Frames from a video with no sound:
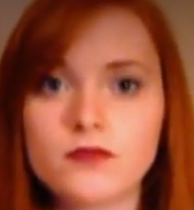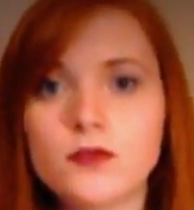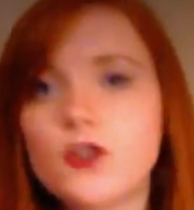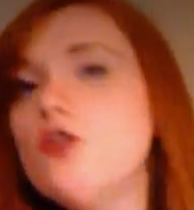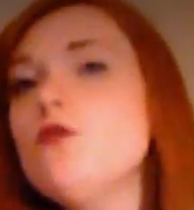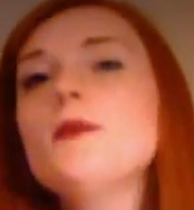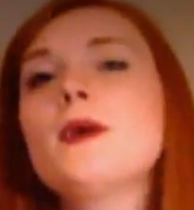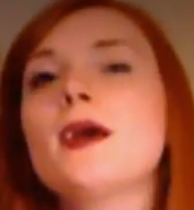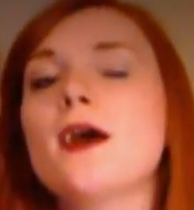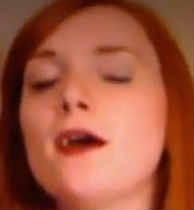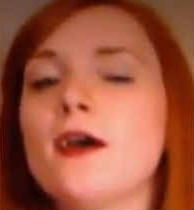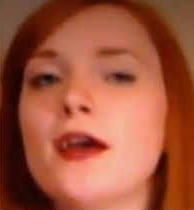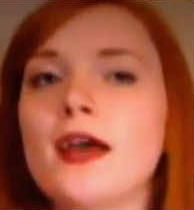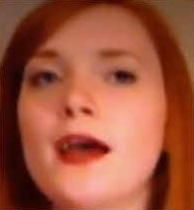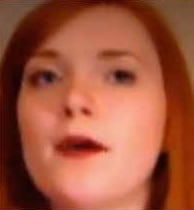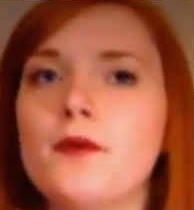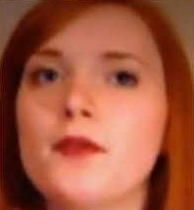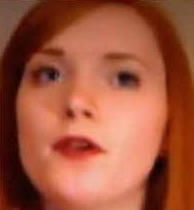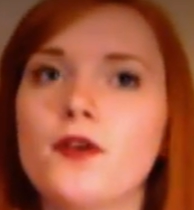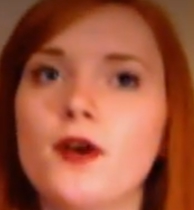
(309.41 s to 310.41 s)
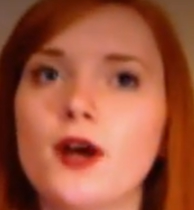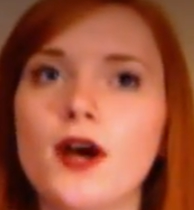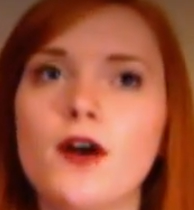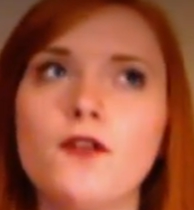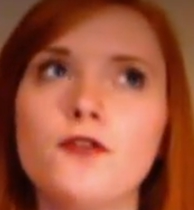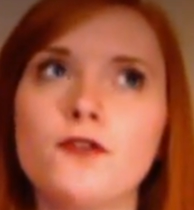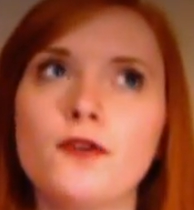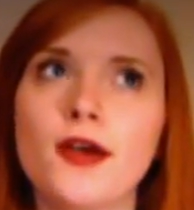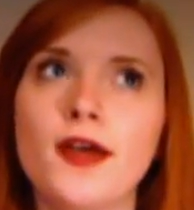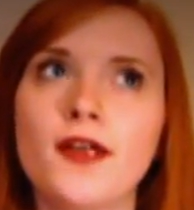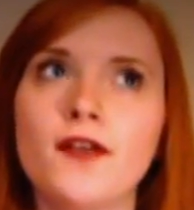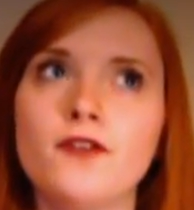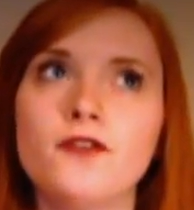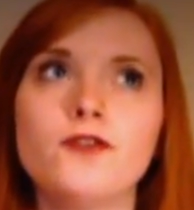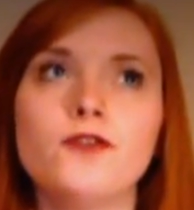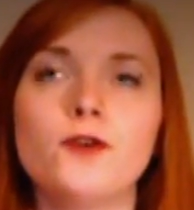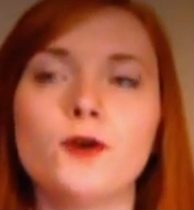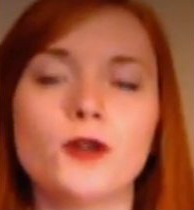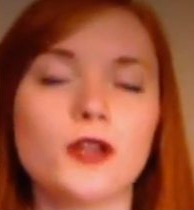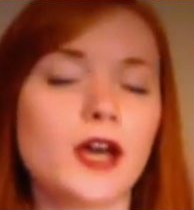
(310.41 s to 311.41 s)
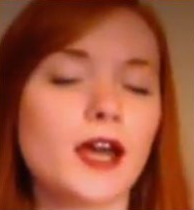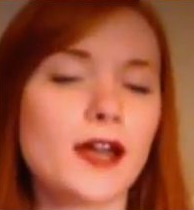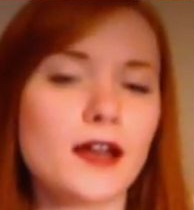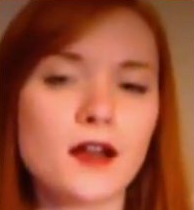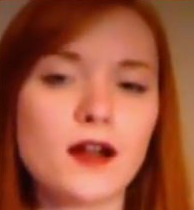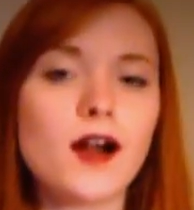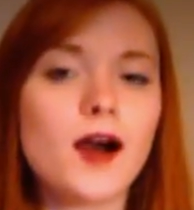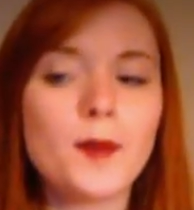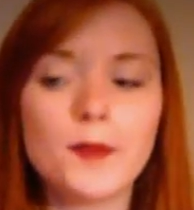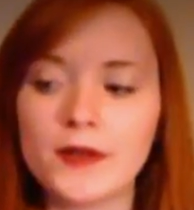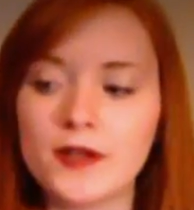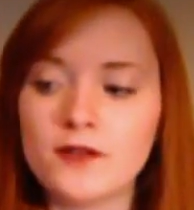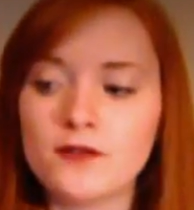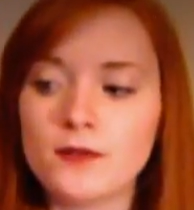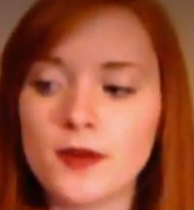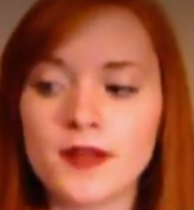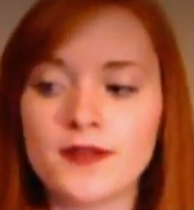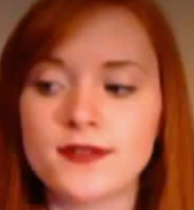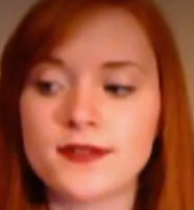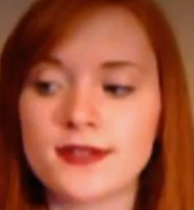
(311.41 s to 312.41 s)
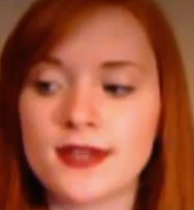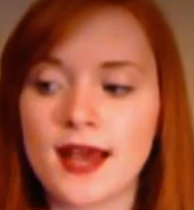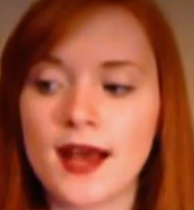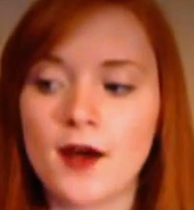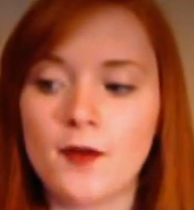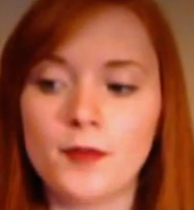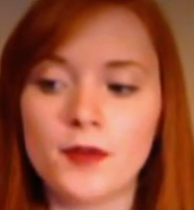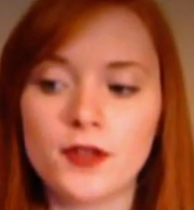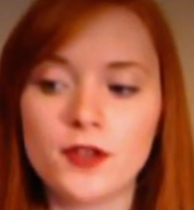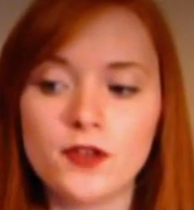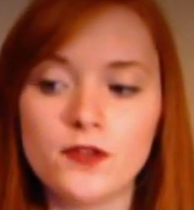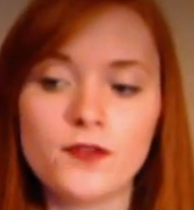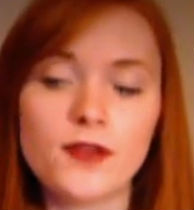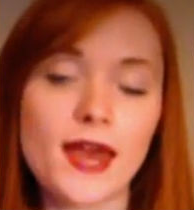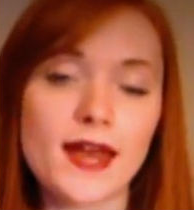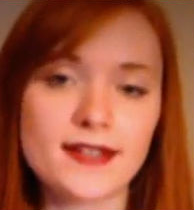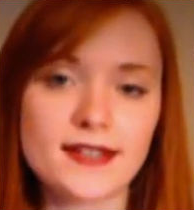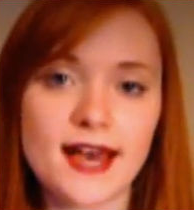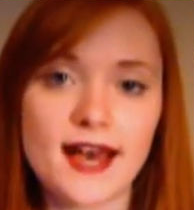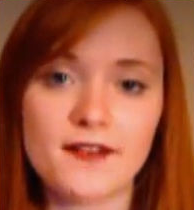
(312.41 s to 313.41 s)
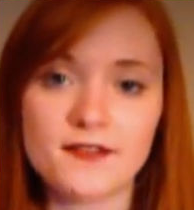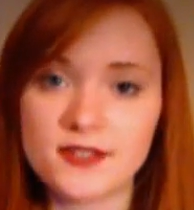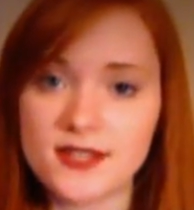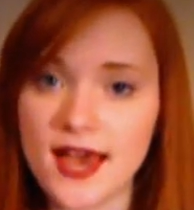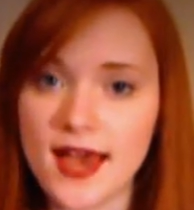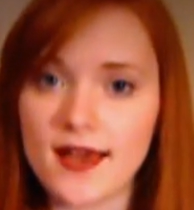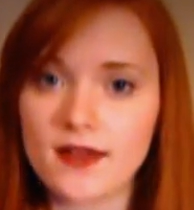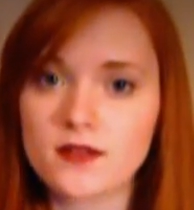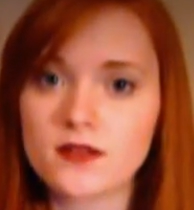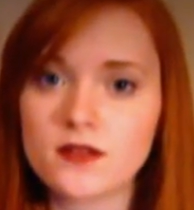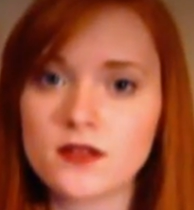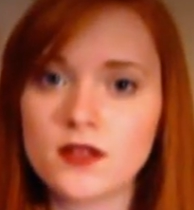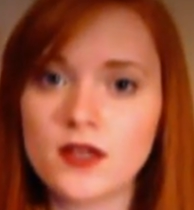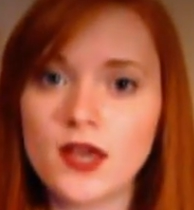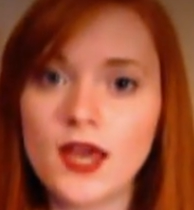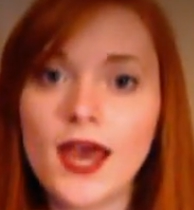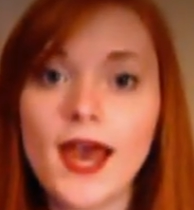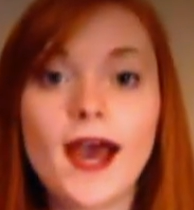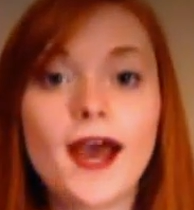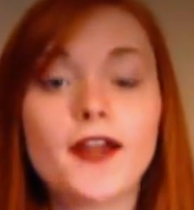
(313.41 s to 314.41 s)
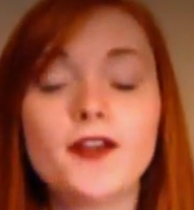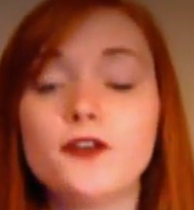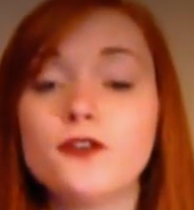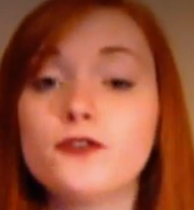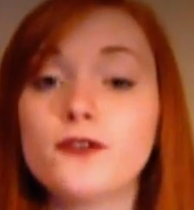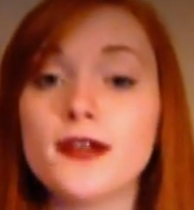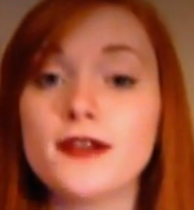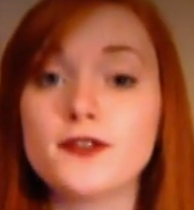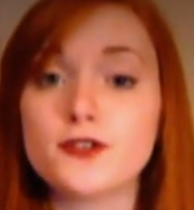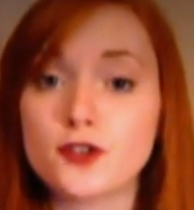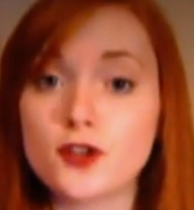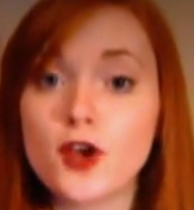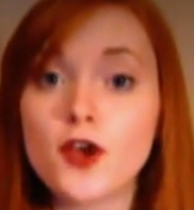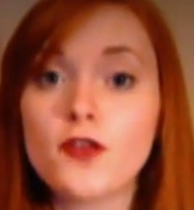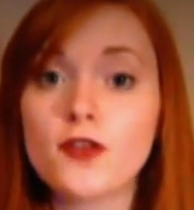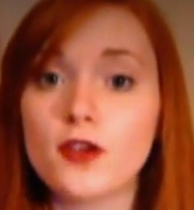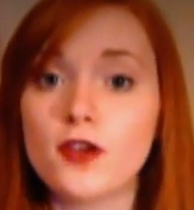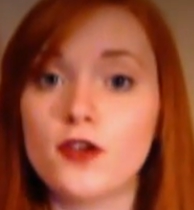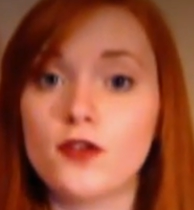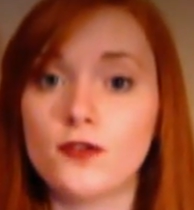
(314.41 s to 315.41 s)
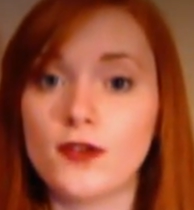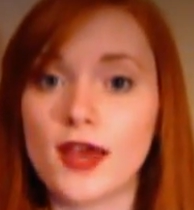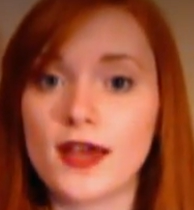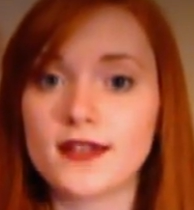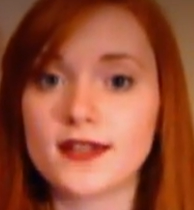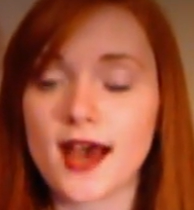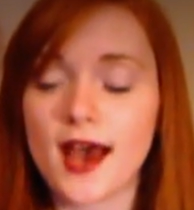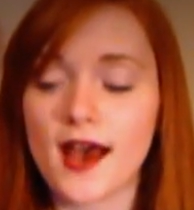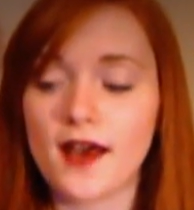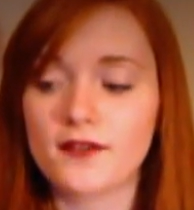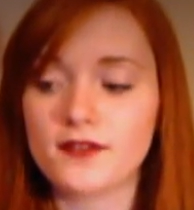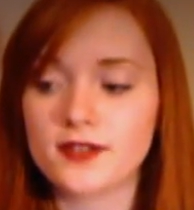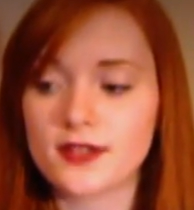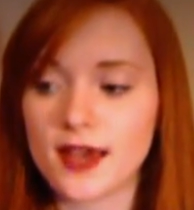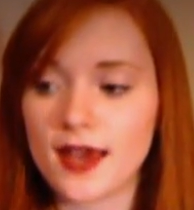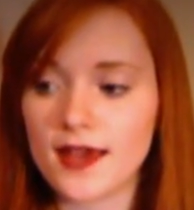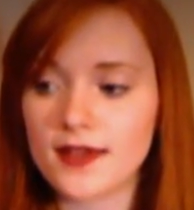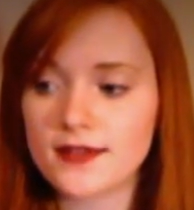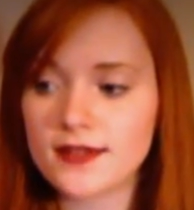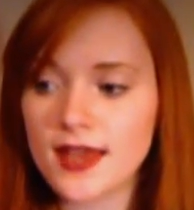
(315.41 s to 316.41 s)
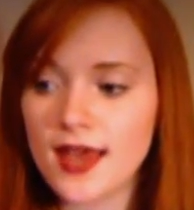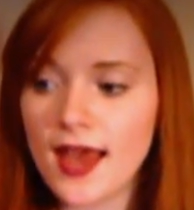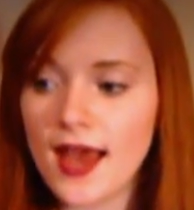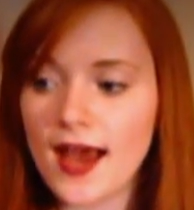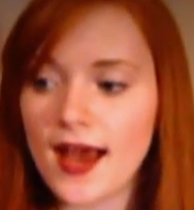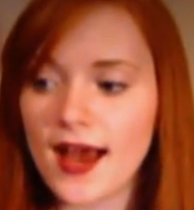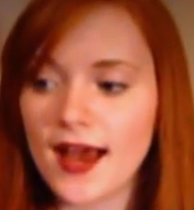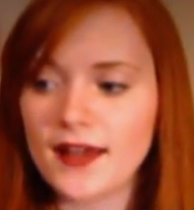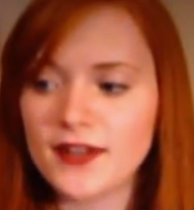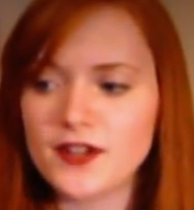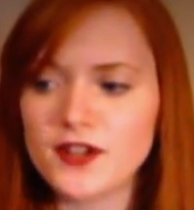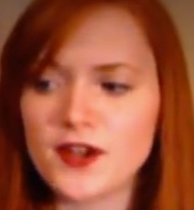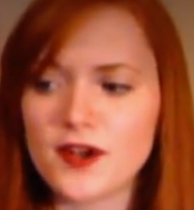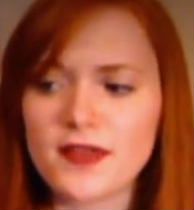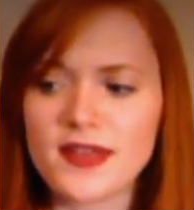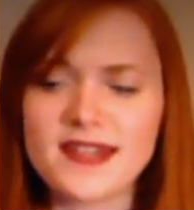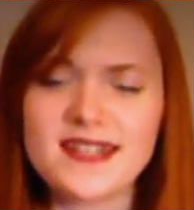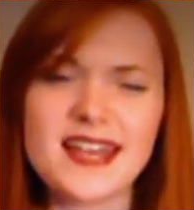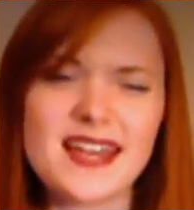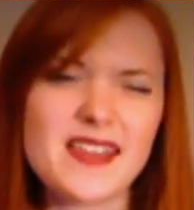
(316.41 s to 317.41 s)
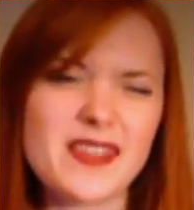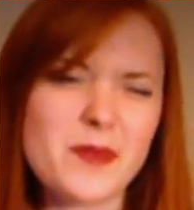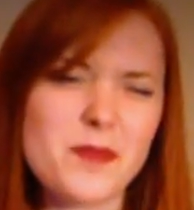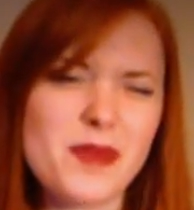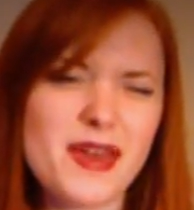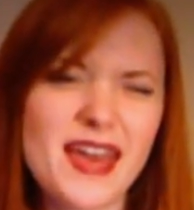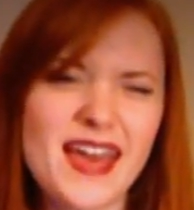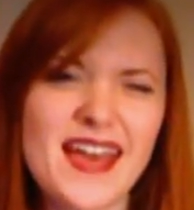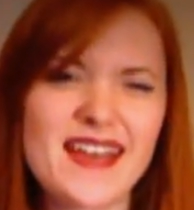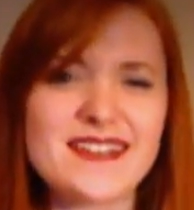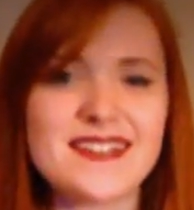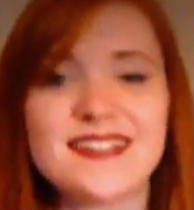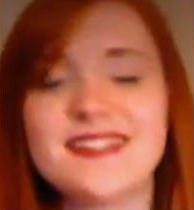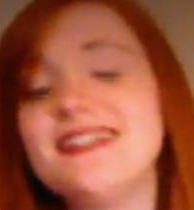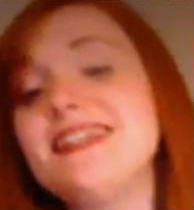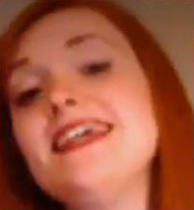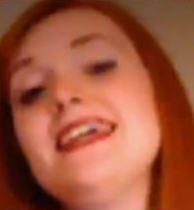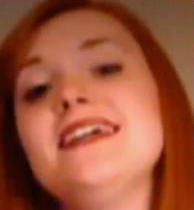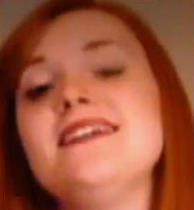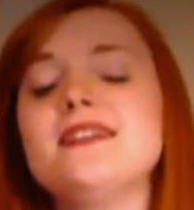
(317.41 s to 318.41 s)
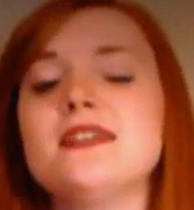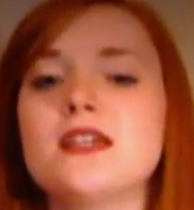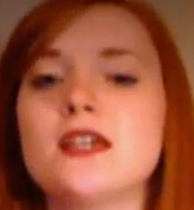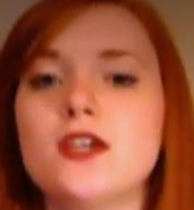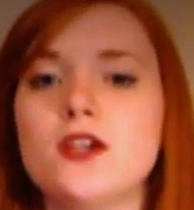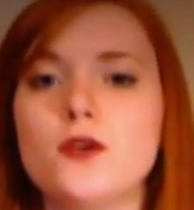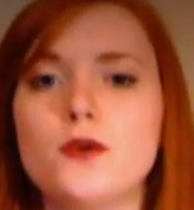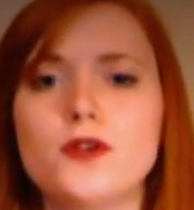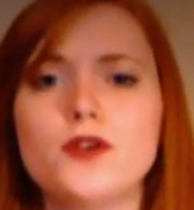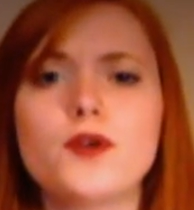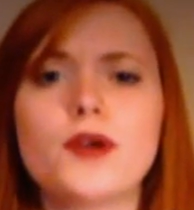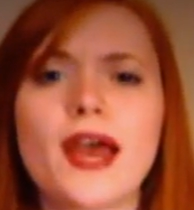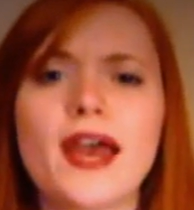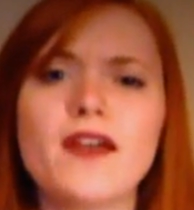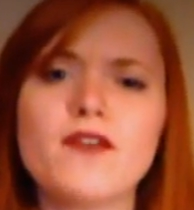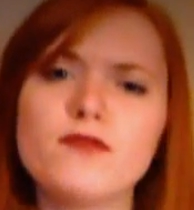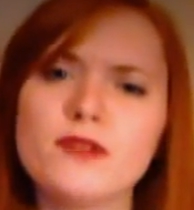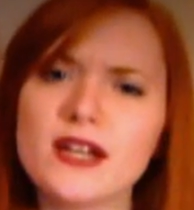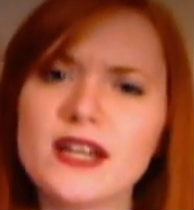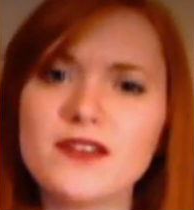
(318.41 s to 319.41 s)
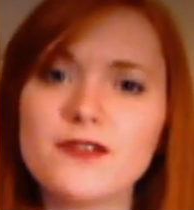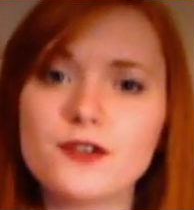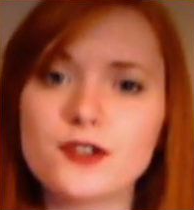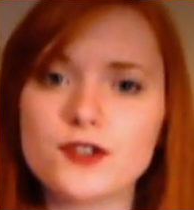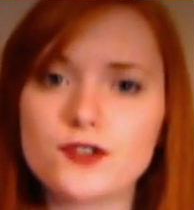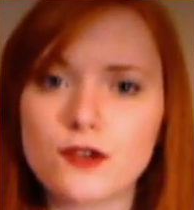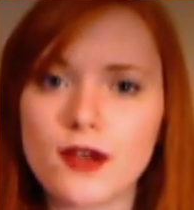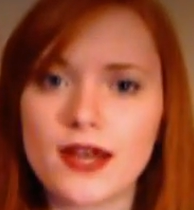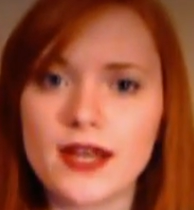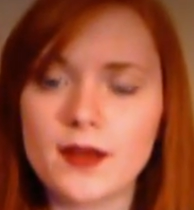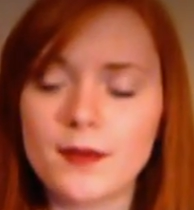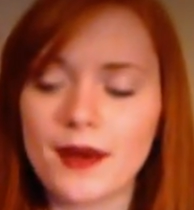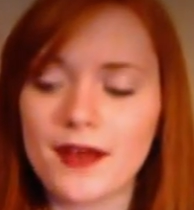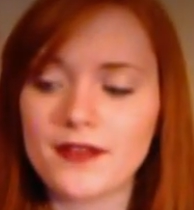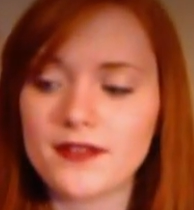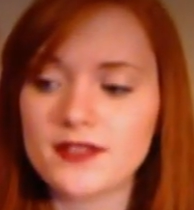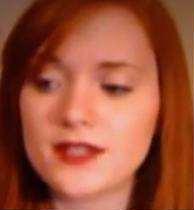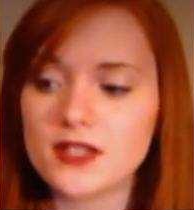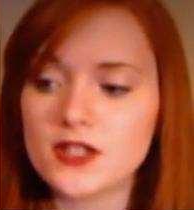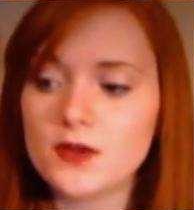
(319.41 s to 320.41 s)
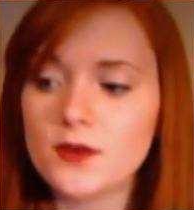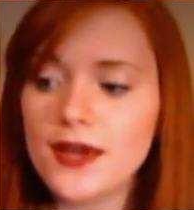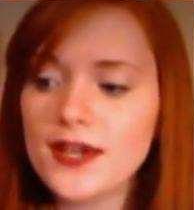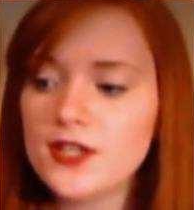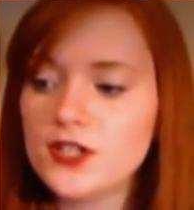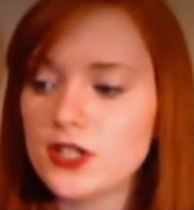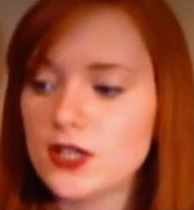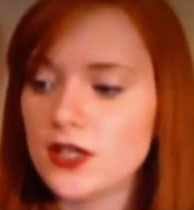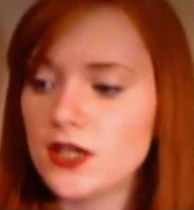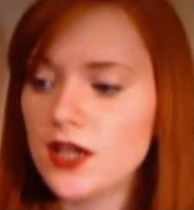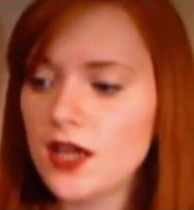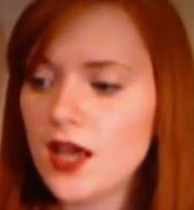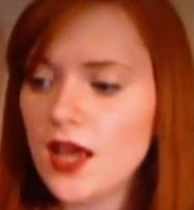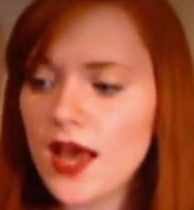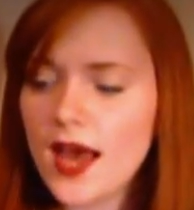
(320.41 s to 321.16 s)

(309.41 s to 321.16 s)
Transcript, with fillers: You've been going out with your girlfriend for like a couple of months now, but you've yet to have sex and your friends know that you've yet to have sex and you know they're taking the piss and teasing you and you're getting really frustrated about the situation.